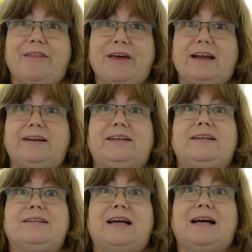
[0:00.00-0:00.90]
That
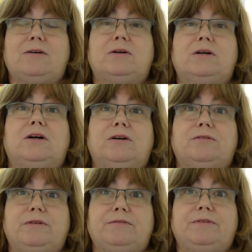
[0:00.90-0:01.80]
is how
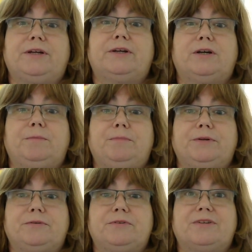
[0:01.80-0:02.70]
horrific
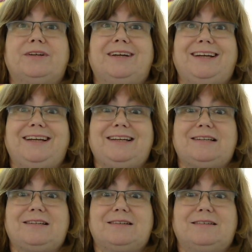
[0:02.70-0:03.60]
abuse
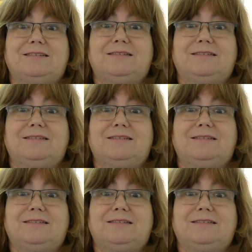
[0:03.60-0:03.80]
is.